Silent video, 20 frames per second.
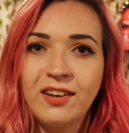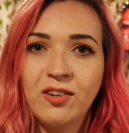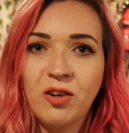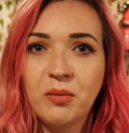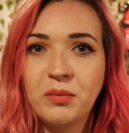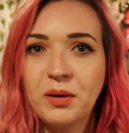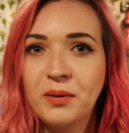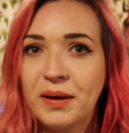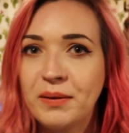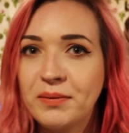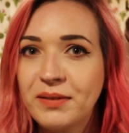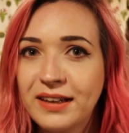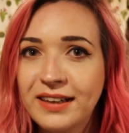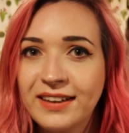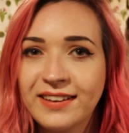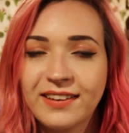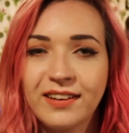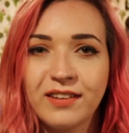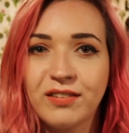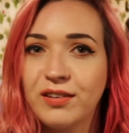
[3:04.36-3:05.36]
on my
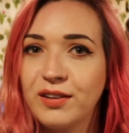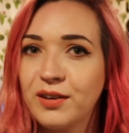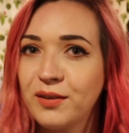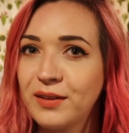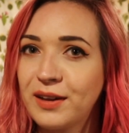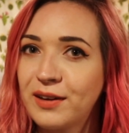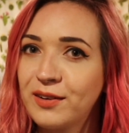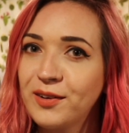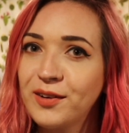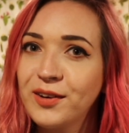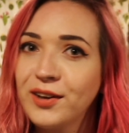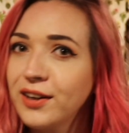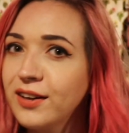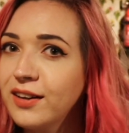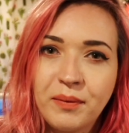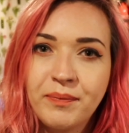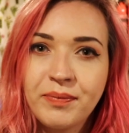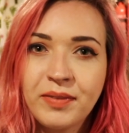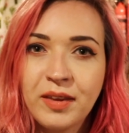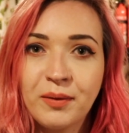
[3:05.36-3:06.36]
website, if you go there now,
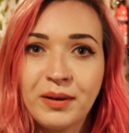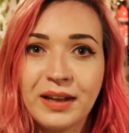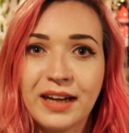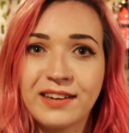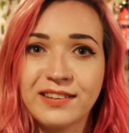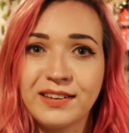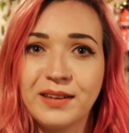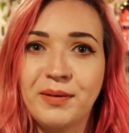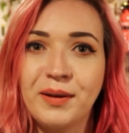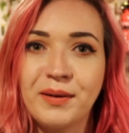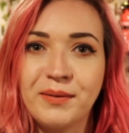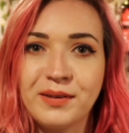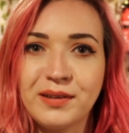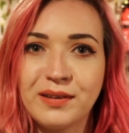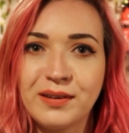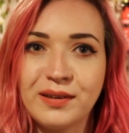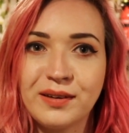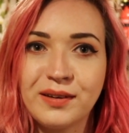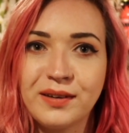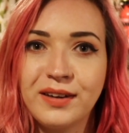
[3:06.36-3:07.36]
you will actually be able
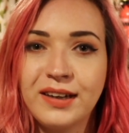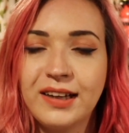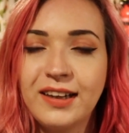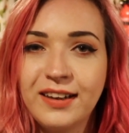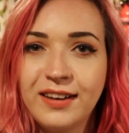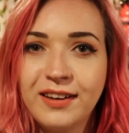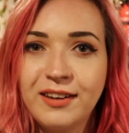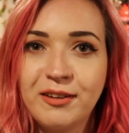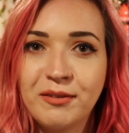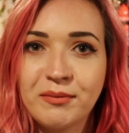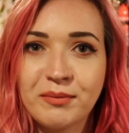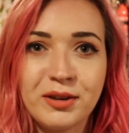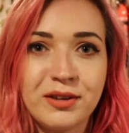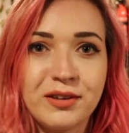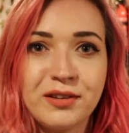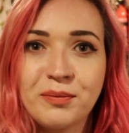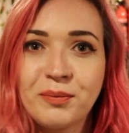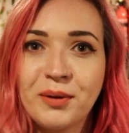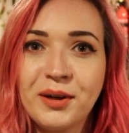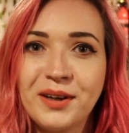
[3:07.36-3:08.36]
to
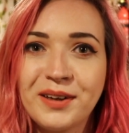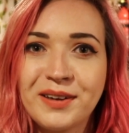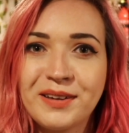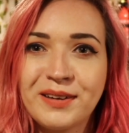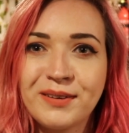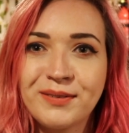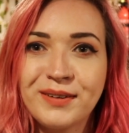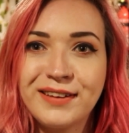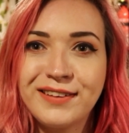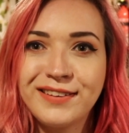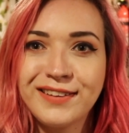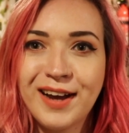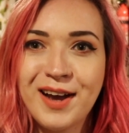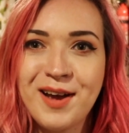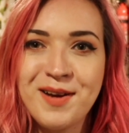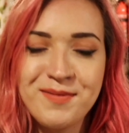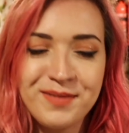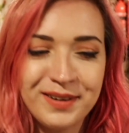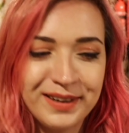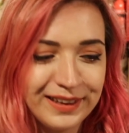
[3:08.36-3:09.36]
purchase products, which
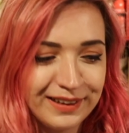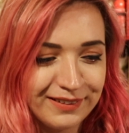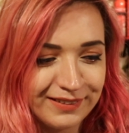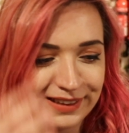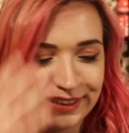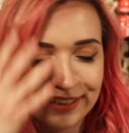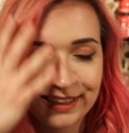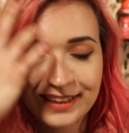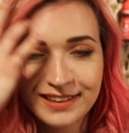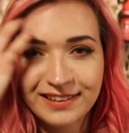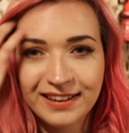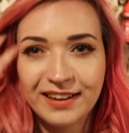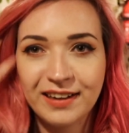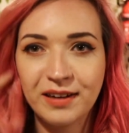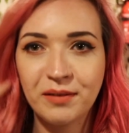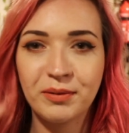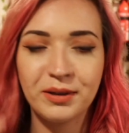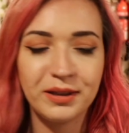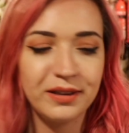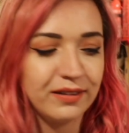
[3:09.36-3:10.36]
I'm really
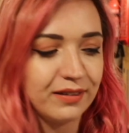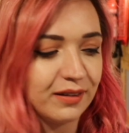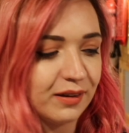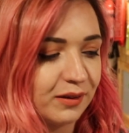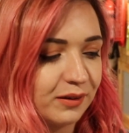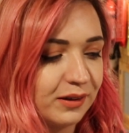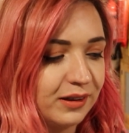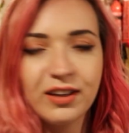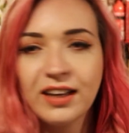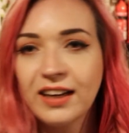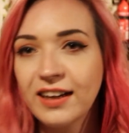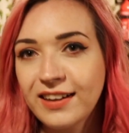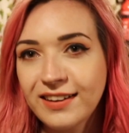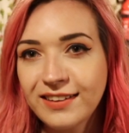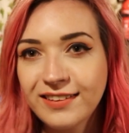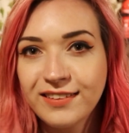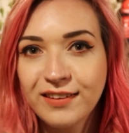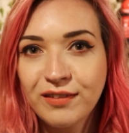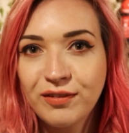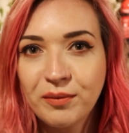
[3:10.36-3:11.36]
excited about. So you
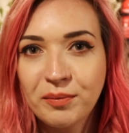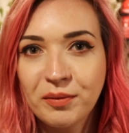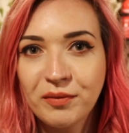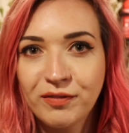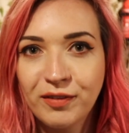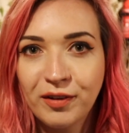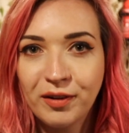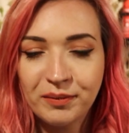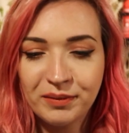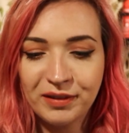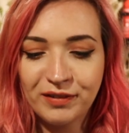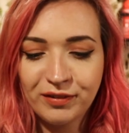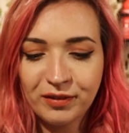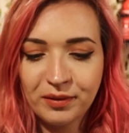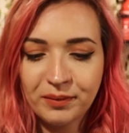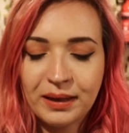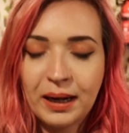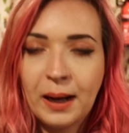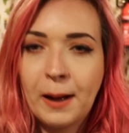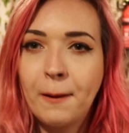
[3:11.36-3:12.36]
guys, if you've been following me for
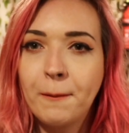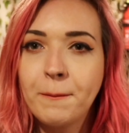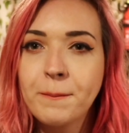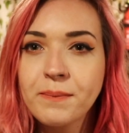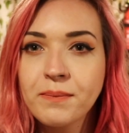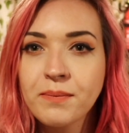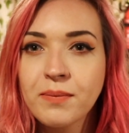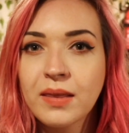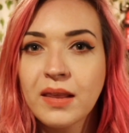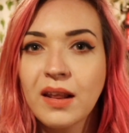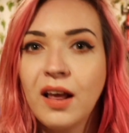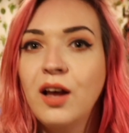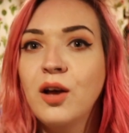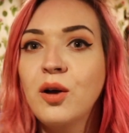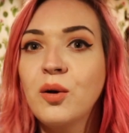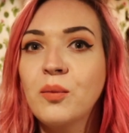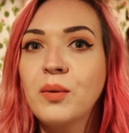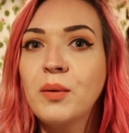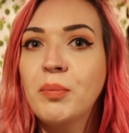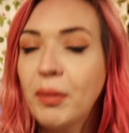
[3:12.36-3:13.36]
a while,
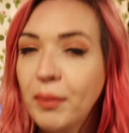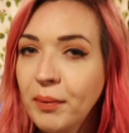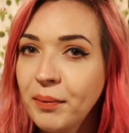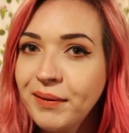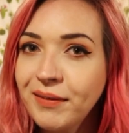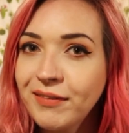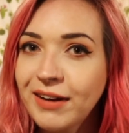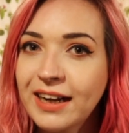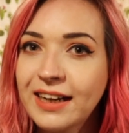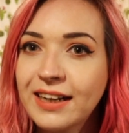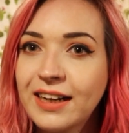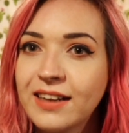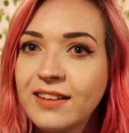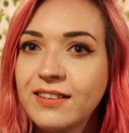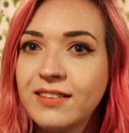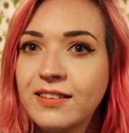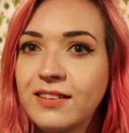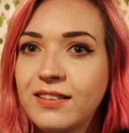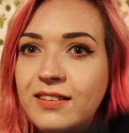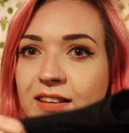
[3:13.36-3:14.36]
will probably
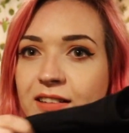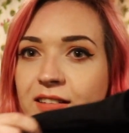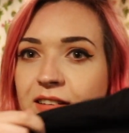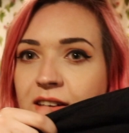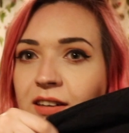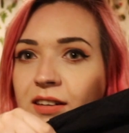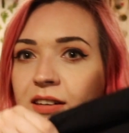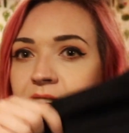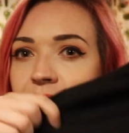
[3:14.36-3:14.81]
recognize this t-shirt